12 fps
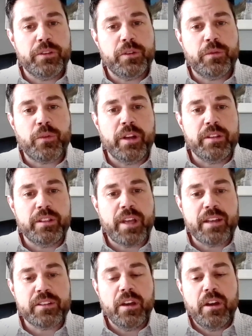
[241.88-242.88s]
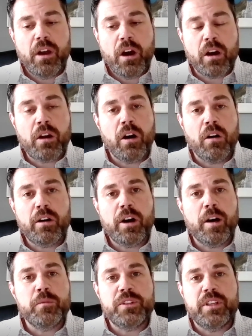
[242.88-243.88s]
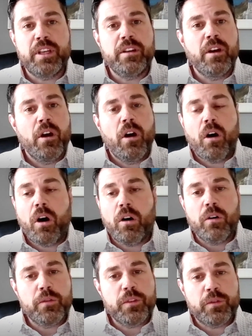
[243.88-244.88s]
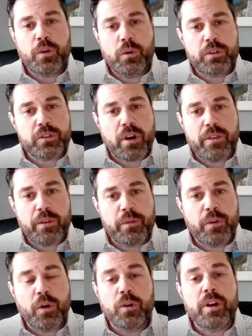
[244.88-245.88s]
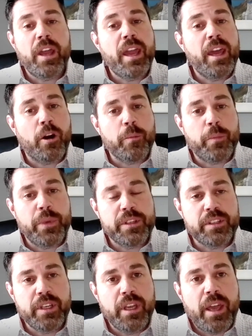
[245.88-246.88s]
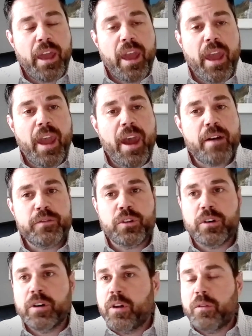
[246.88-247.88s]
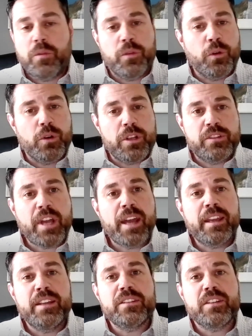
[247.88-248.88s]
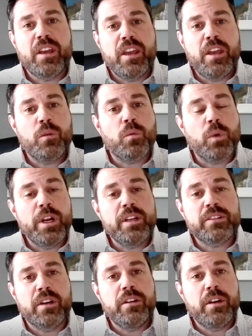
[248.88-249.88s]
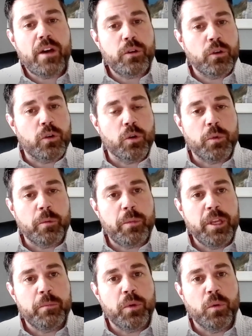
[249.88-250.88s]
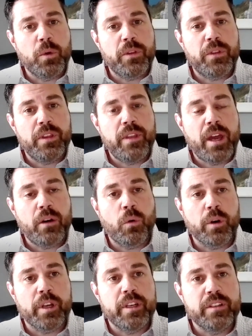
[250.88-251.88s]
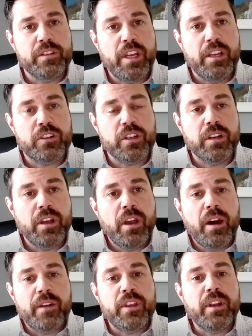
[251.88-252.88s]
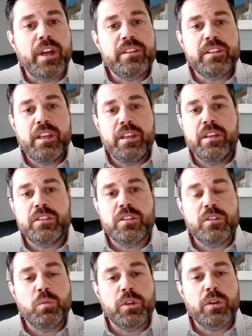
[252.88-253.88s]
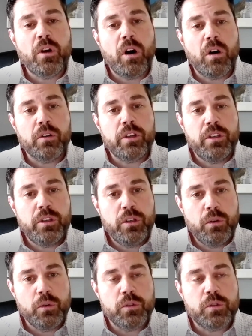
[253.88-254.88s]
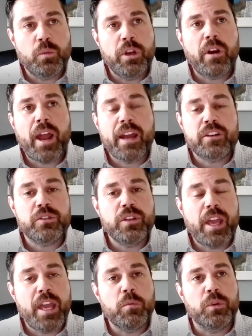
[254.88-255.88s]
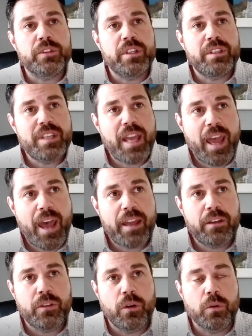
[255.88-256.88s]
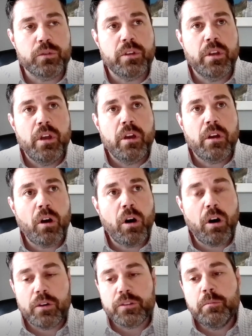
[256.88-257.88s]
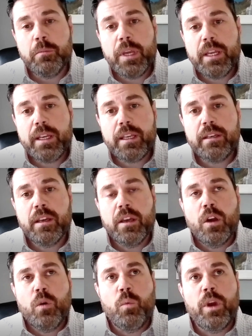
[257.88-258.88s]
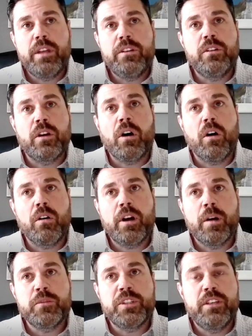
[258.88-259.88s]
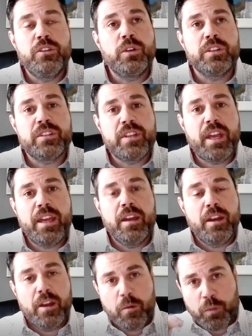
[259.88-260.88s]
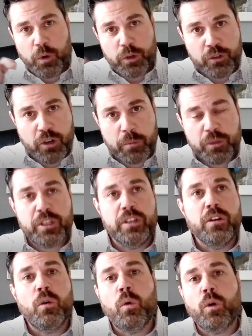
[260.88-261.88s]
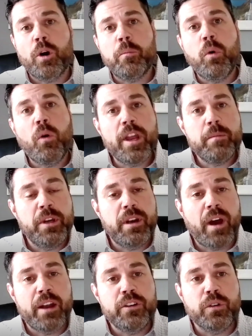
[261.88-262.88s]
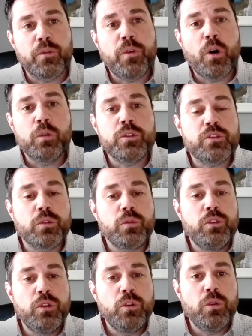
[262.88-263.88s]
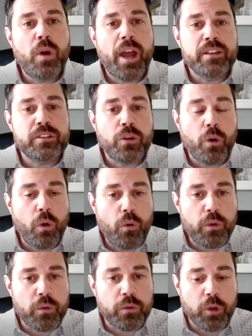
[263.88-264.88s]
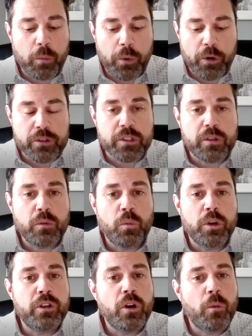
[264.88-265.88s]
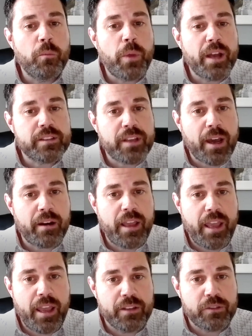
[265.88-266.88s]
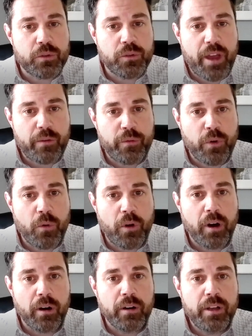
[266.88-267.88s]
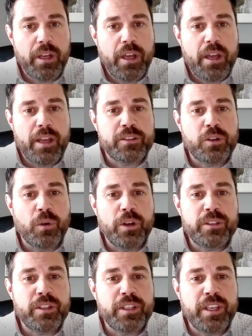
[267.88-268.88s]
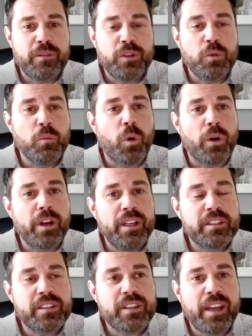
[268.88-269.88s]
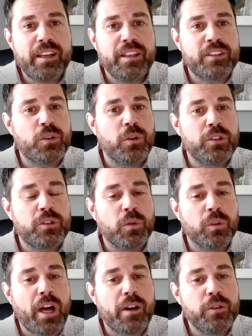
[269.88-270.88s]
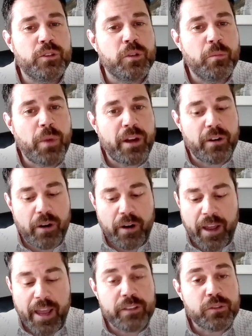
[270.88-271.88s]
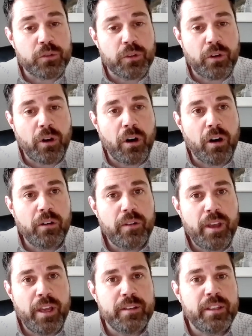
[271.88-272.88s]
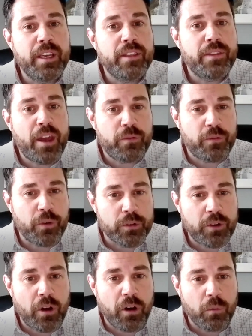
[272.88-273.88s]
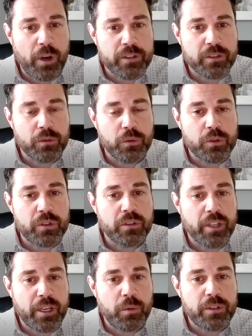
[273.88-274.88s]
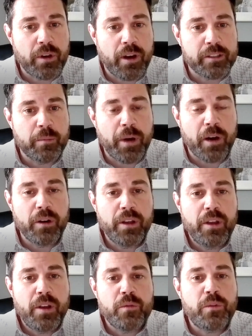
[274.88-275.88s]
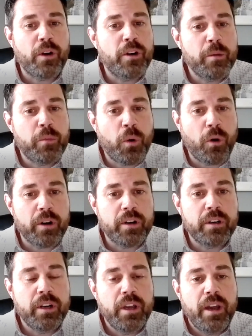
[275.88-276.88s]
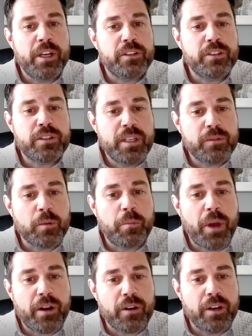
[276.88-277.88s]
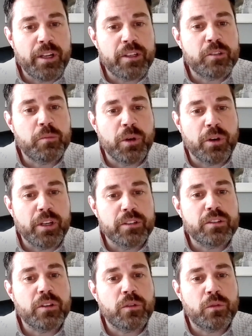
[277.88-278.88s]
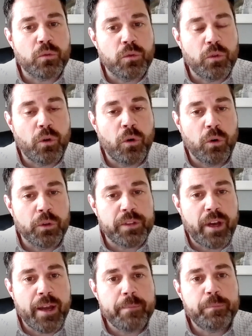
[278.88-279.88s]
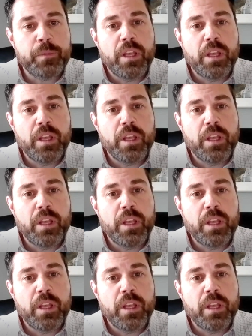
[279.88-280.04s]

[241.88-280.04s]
at the front desk, a call comes in, all of the folks are on the phone and are busy. After 30 seconds, it rings another group of people within that organization. The nice thing is with call queues, we are actually able to tag those calls, meaning when the call comes in, you can say prescription or appointment on your phone. So you as an overflow person would know best how to answer that phone call. It's going to give you more insight. It's going to allow you to better answer the call and get that first call resolution like we talked about. Very important. And it just gives a better experience through the whole time.